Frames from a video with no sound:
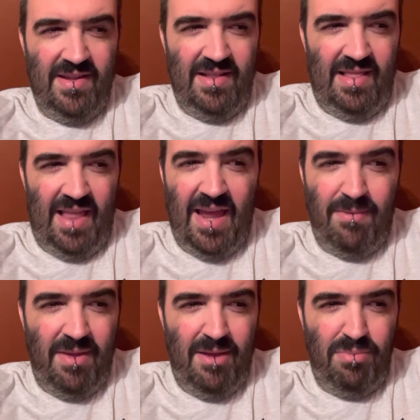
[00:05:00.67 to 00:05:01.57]
like
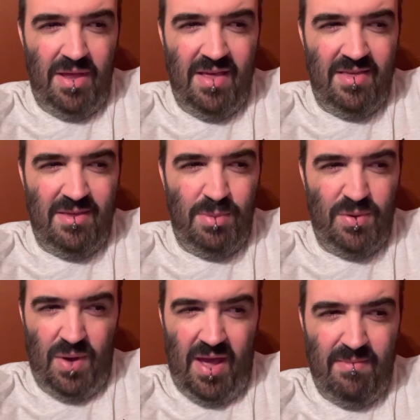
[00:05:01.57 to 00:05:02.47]
me, please
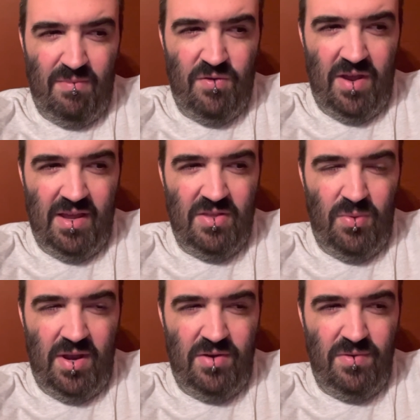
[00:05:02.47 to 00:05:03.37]
subscribe. I'm trying to get to
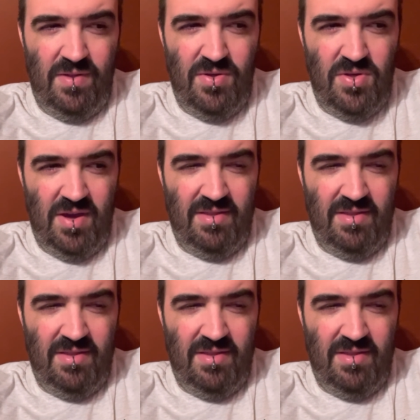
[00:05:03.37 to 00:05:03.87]
100 this year.